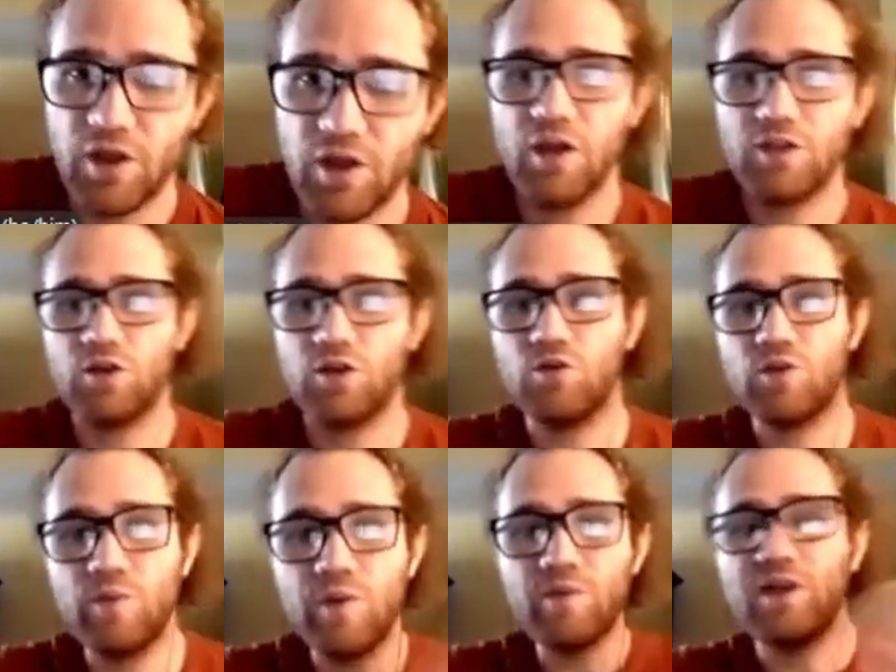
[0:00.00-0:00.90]
So
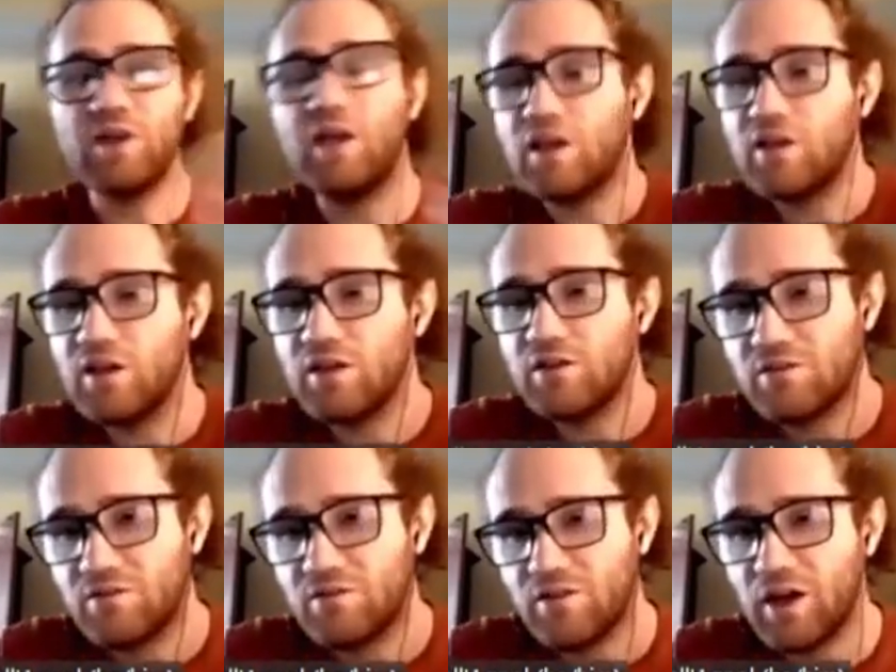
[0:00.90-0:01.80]
remember that like in the
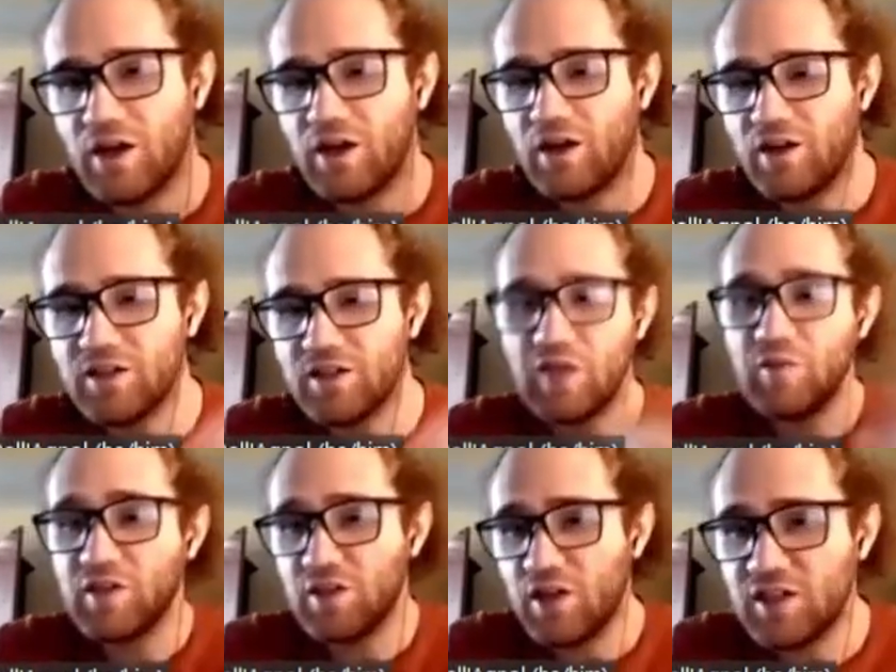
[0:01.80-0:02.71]
uh, a scheme
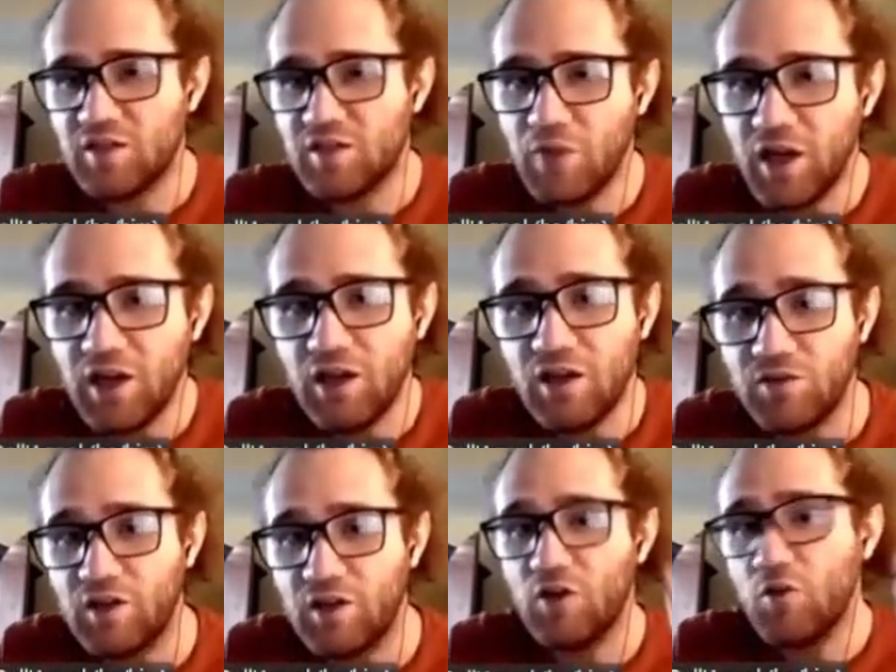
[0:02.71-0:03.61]
is not sum binding if
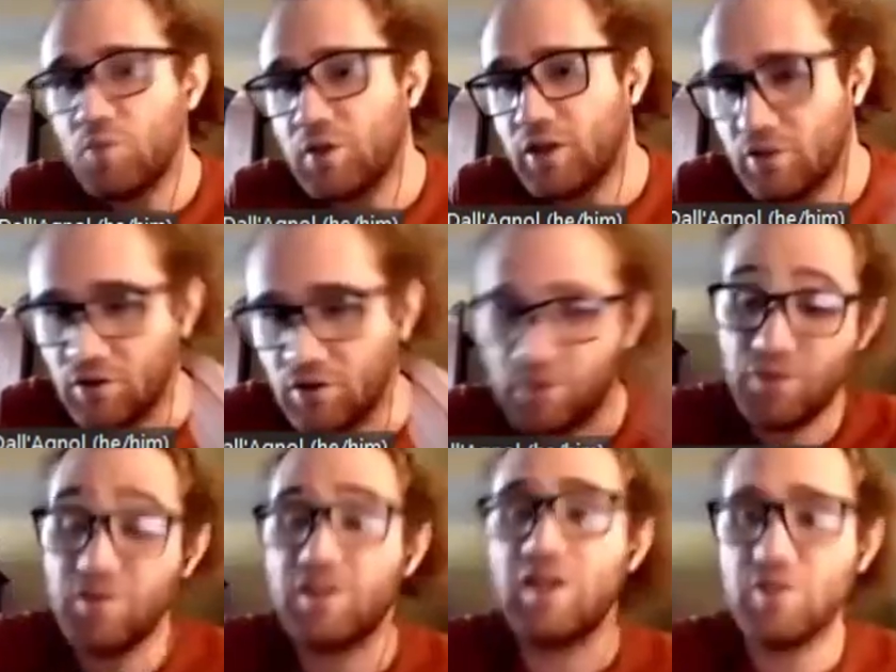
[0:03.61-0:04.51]
you can openly
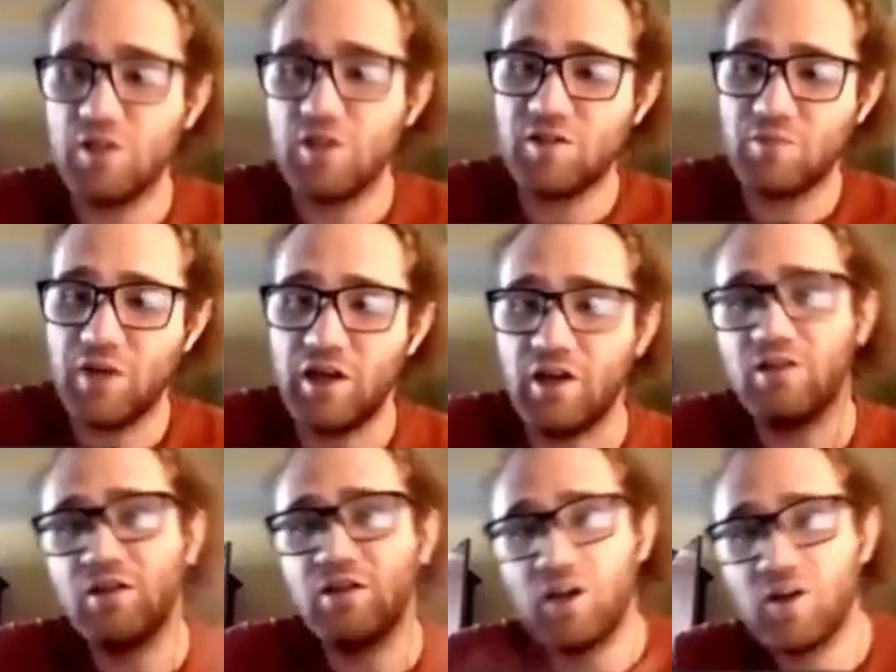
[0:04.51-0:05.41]
if a scheme is not sum binding,
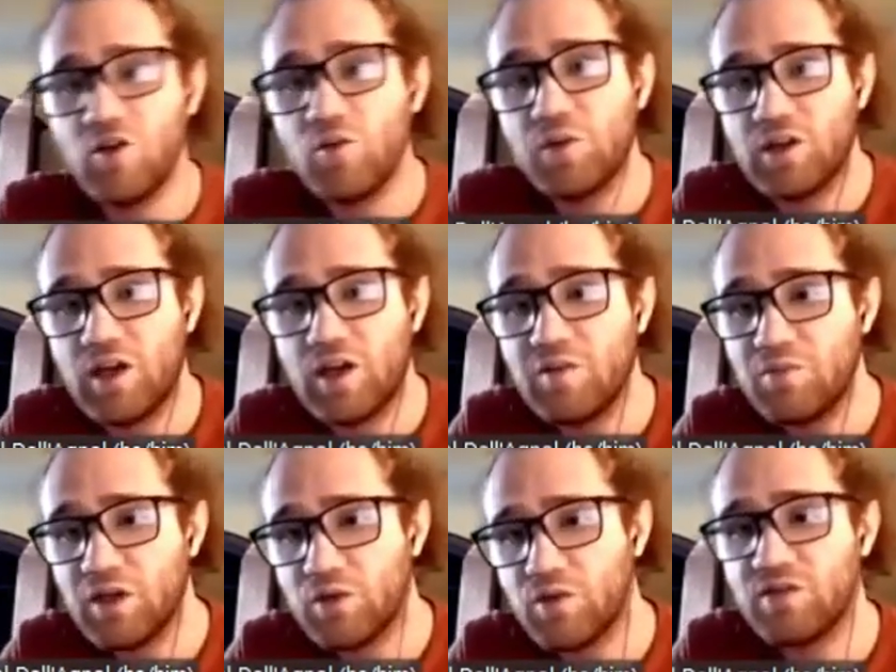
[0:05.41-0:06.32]
then you can open to any
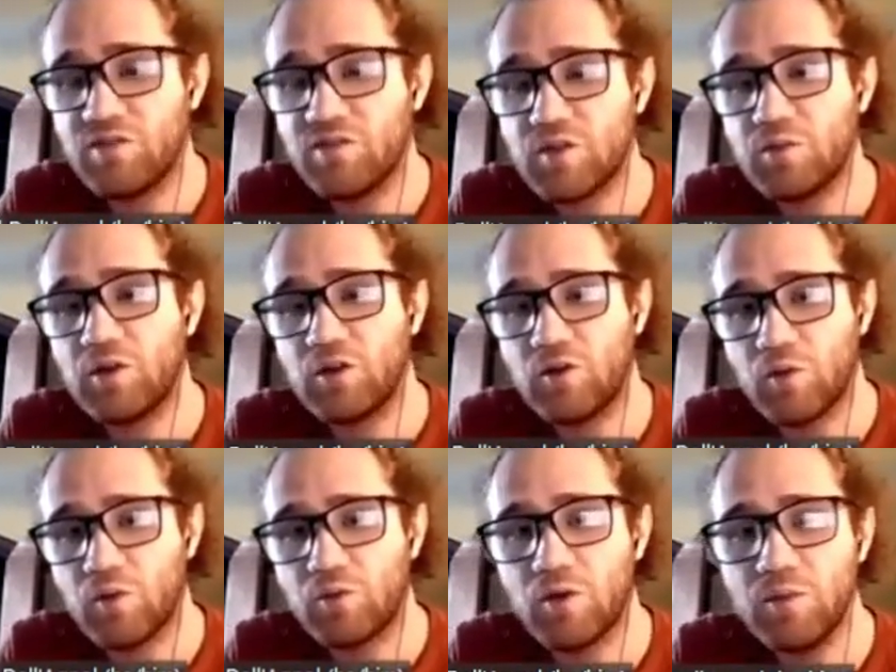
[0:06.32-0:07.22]
bit with inverse
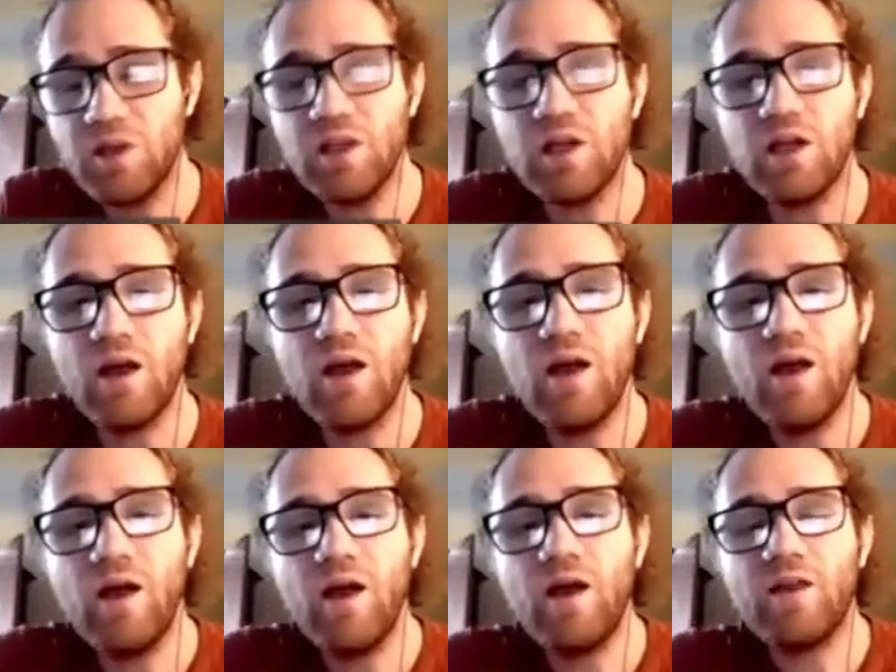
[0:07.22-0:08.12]
polynomial probability.
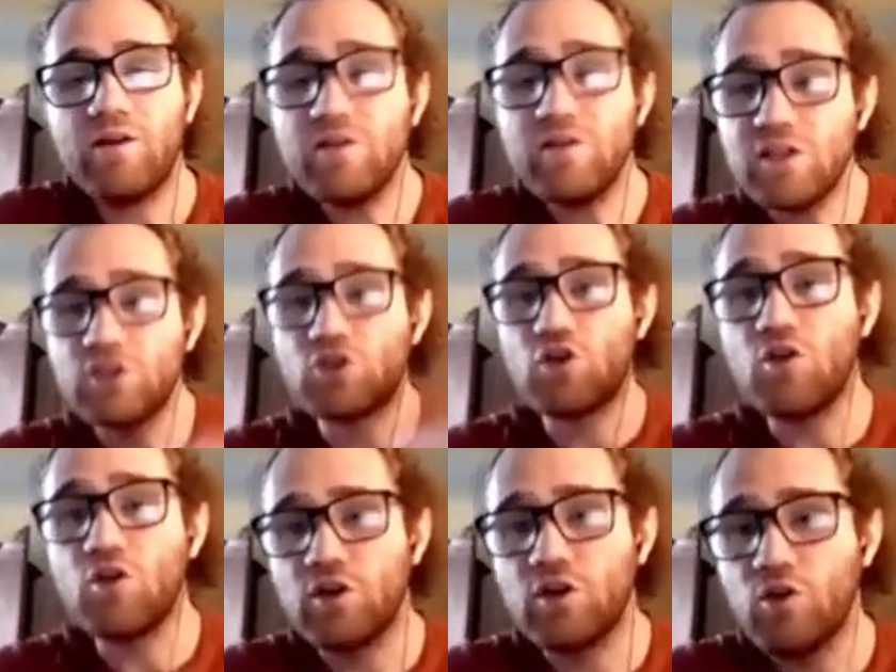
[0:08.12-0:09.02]
There is a
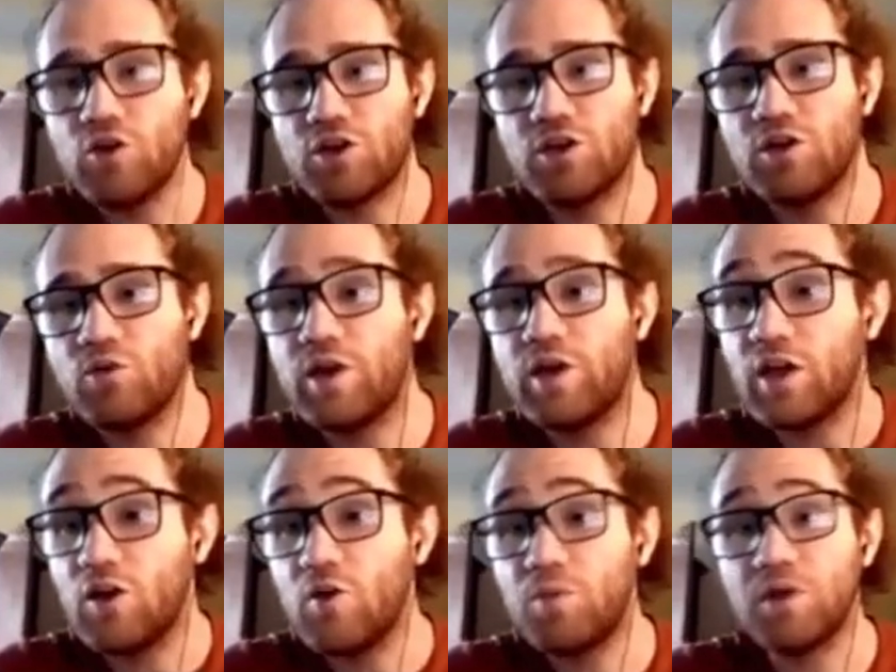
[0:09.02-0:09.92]
stronger notion where it
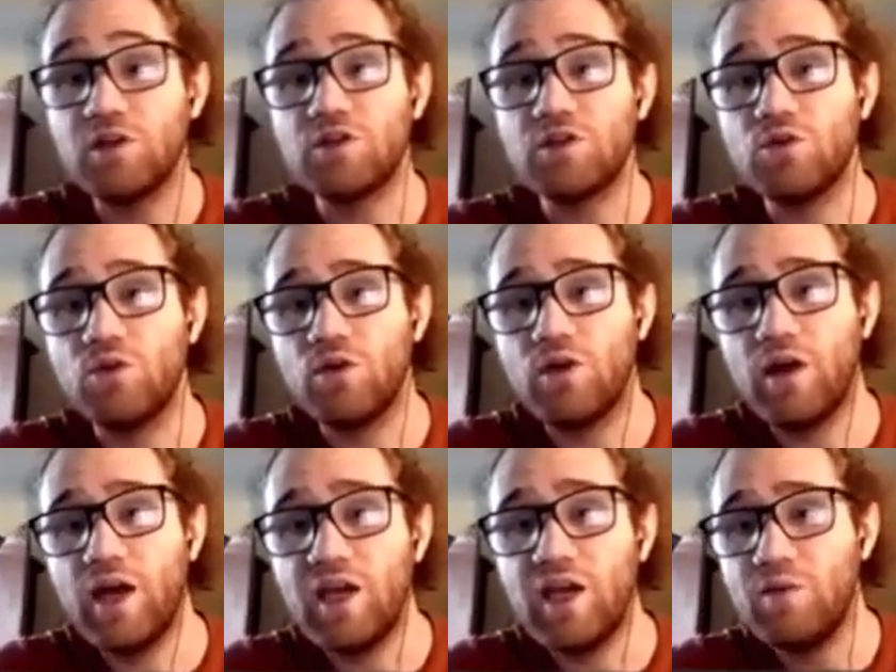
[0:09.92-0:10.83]
can open to
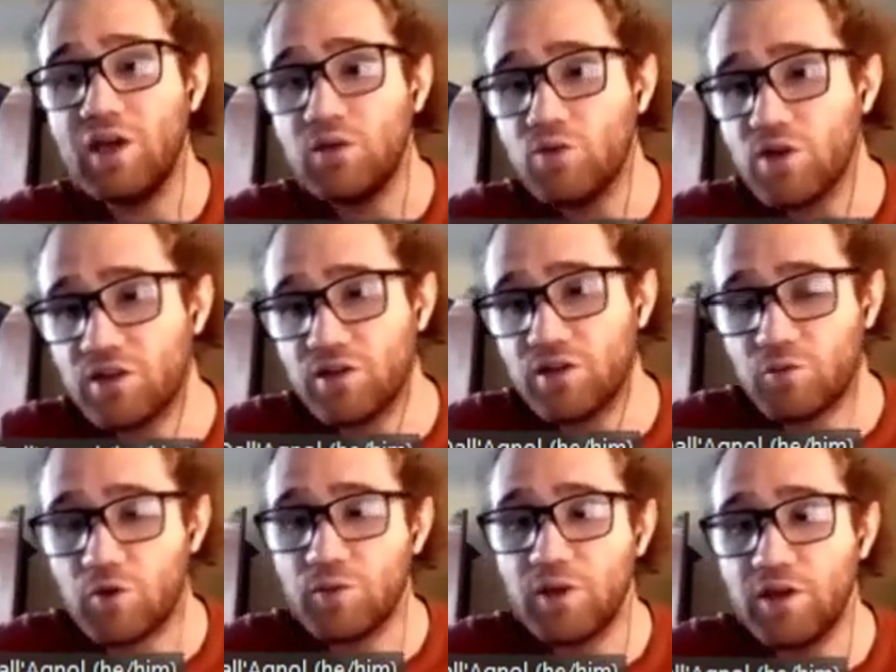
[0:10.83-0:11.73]
any bit with
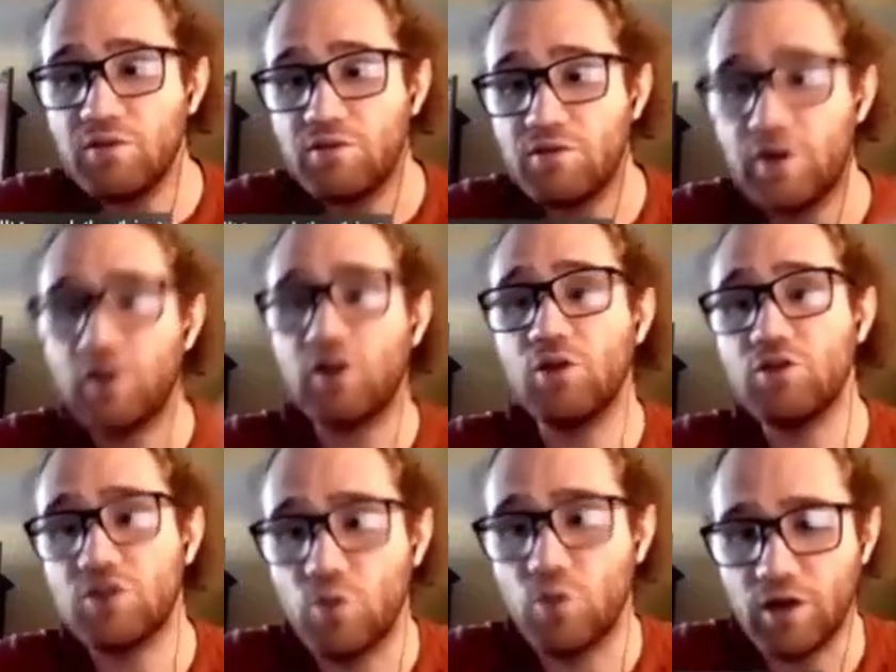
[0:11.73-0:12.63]
probability very close
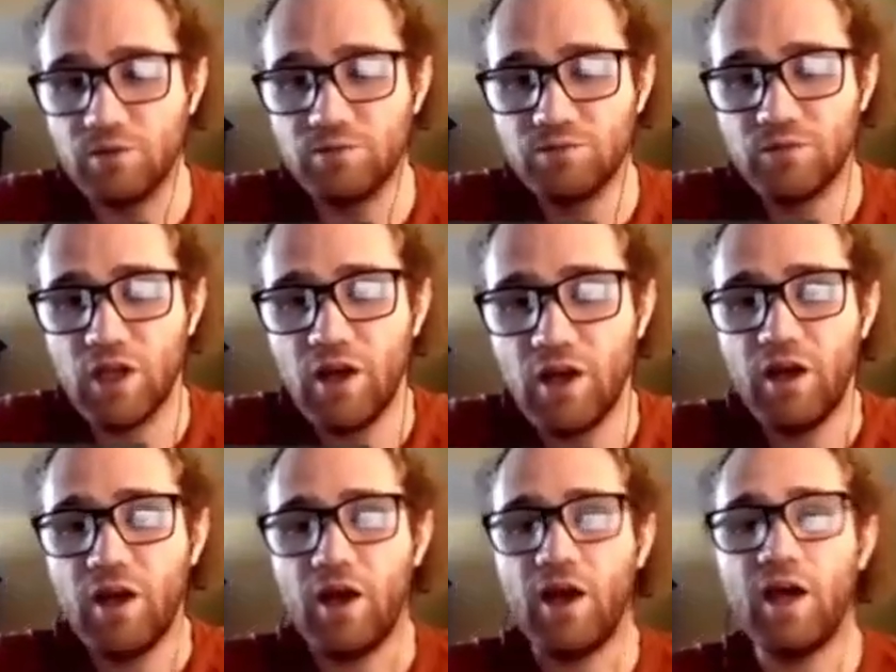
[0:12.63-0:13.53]
to one.
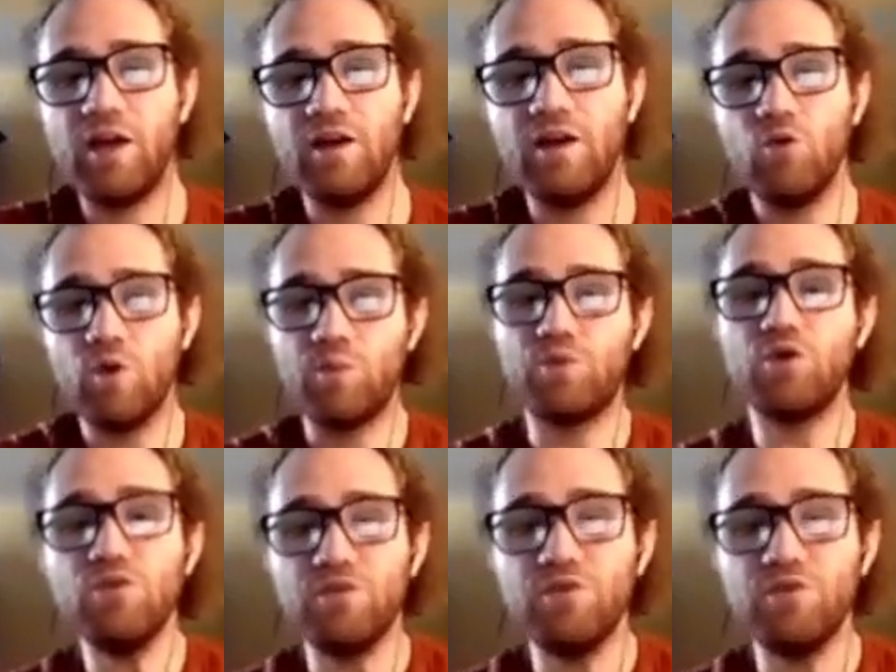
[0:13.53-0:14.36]
And we prove